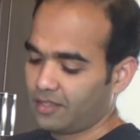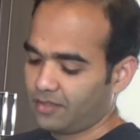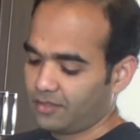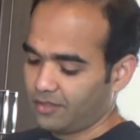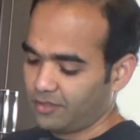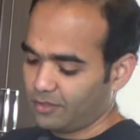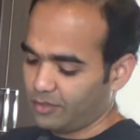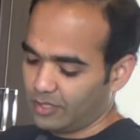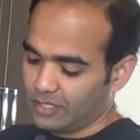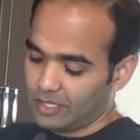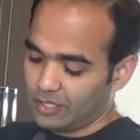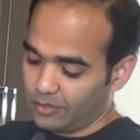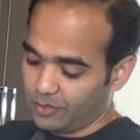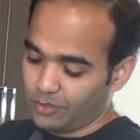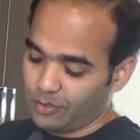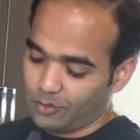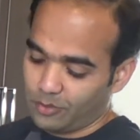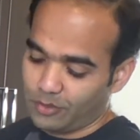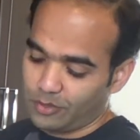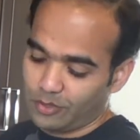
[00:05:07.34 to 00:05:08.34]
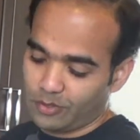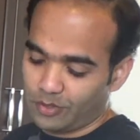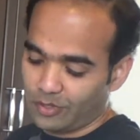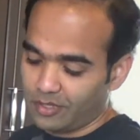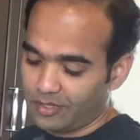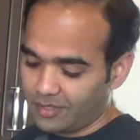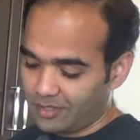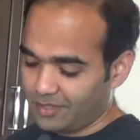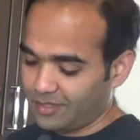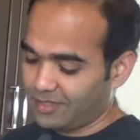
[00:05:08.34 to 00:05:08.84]
you get to use
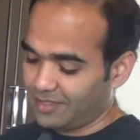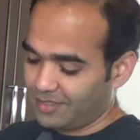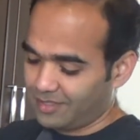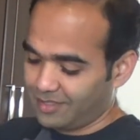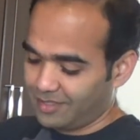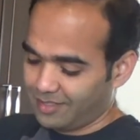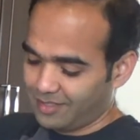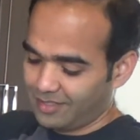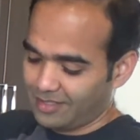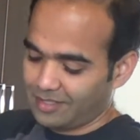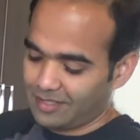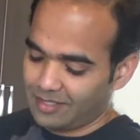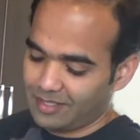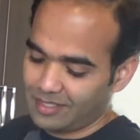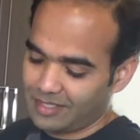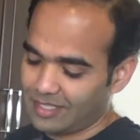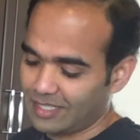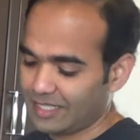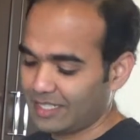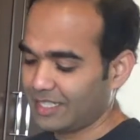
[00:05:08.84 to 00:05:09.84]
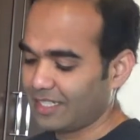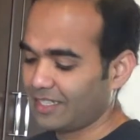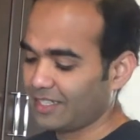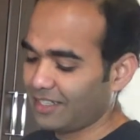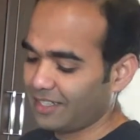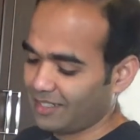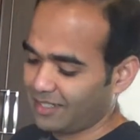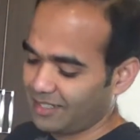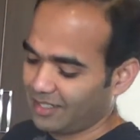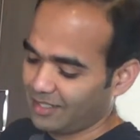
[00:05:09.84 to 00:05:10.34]
your sitting
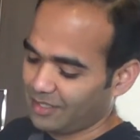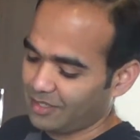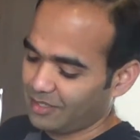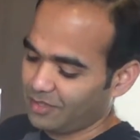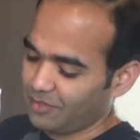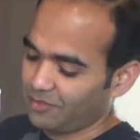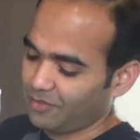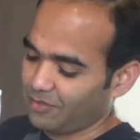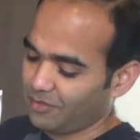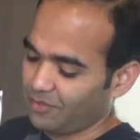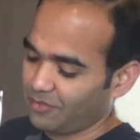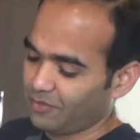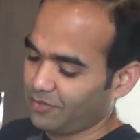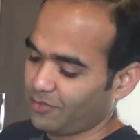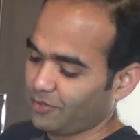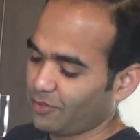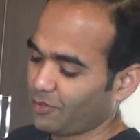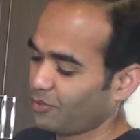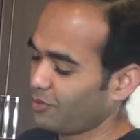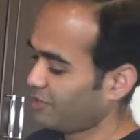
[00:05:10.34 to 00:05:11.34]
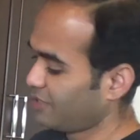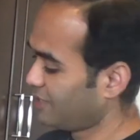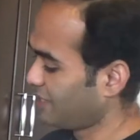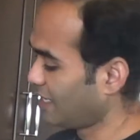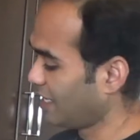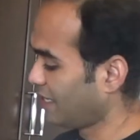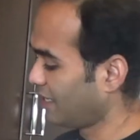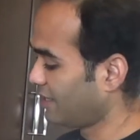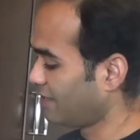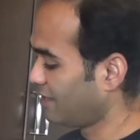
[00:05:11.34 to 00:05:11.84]
fruits,
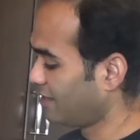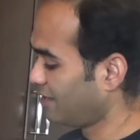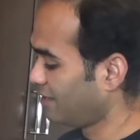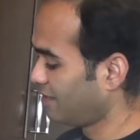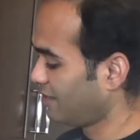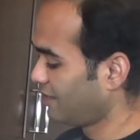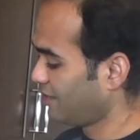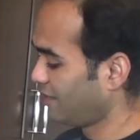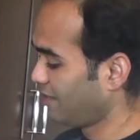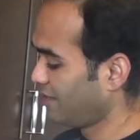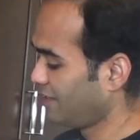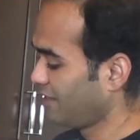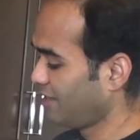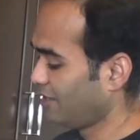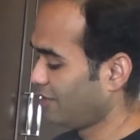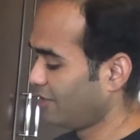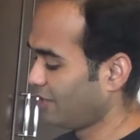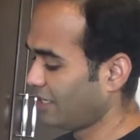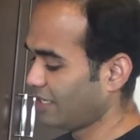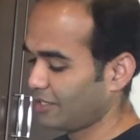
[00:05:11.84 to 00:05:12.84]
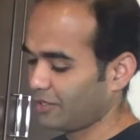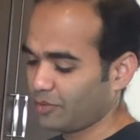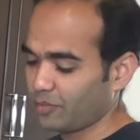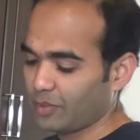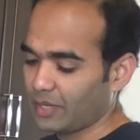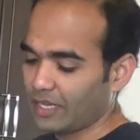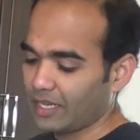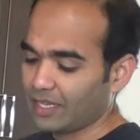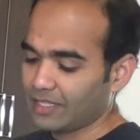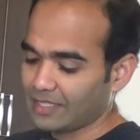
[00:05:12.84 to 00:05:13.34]
and you get to
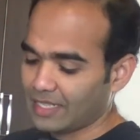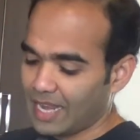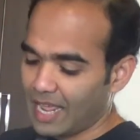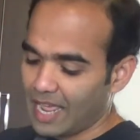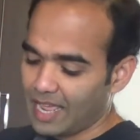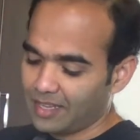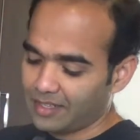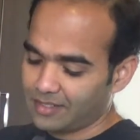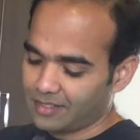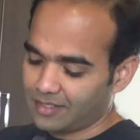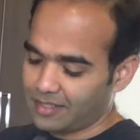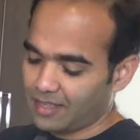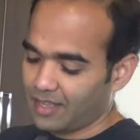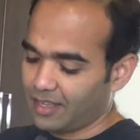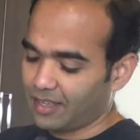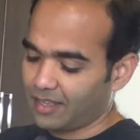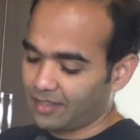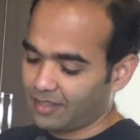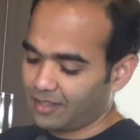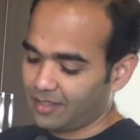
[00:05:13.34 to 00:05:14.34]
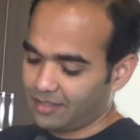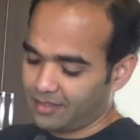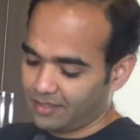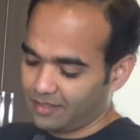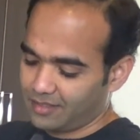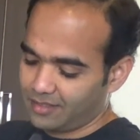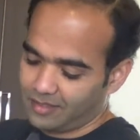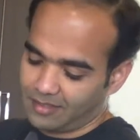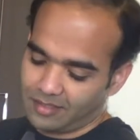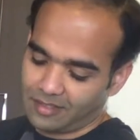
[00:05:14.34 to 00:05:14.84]
make snacks, and
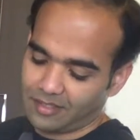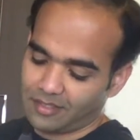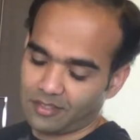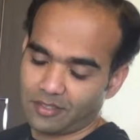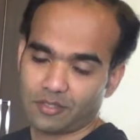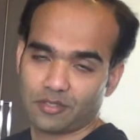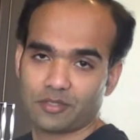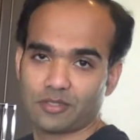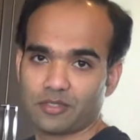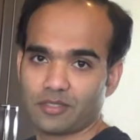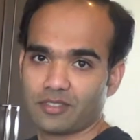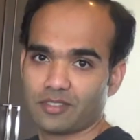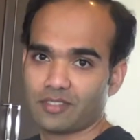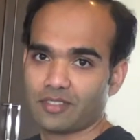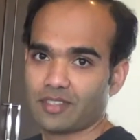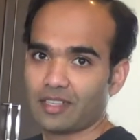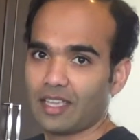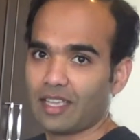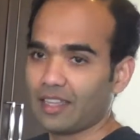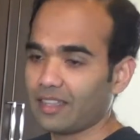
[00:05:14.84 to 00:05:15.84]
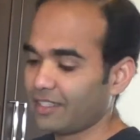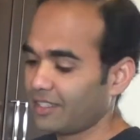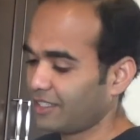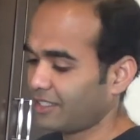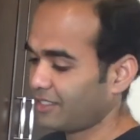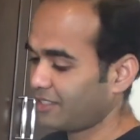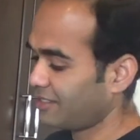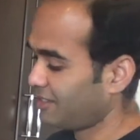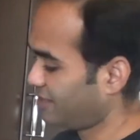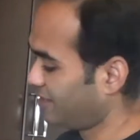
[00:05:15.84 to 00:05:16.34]
this is healthy
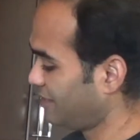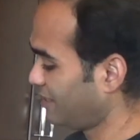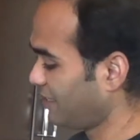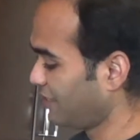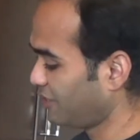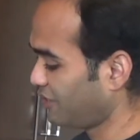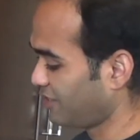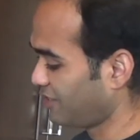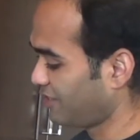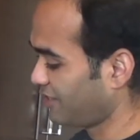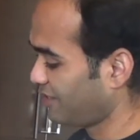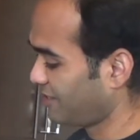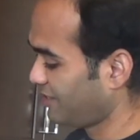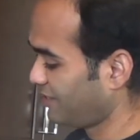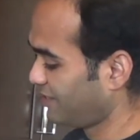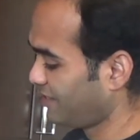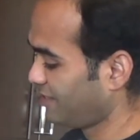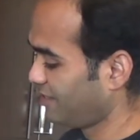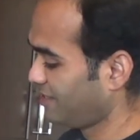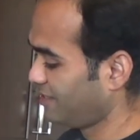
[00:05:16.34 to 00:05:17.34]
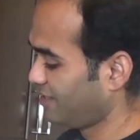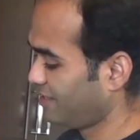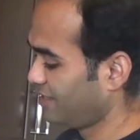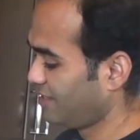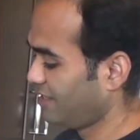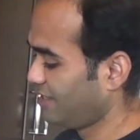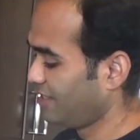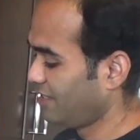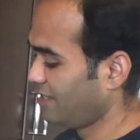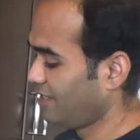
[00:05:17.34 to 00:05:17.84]
and delicious.
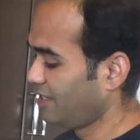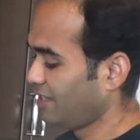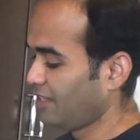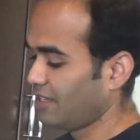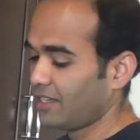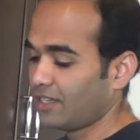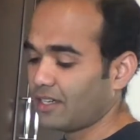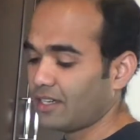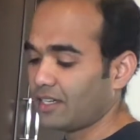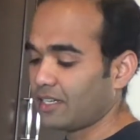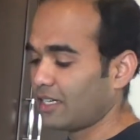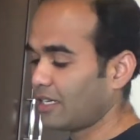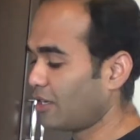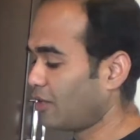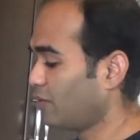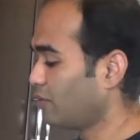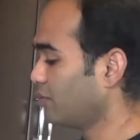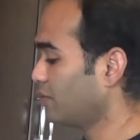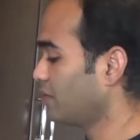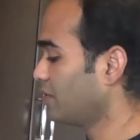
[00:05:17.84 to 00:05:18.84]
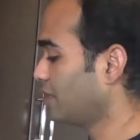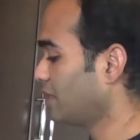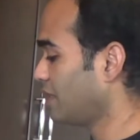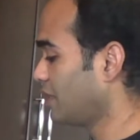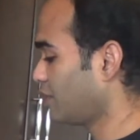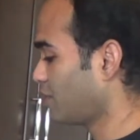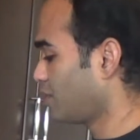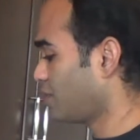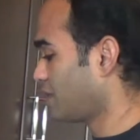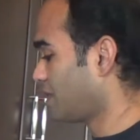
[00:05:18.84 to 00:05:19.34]
Now
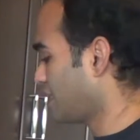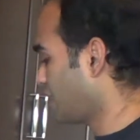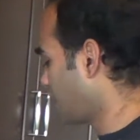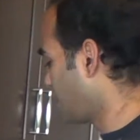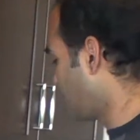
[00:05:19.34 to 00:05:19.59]
this would take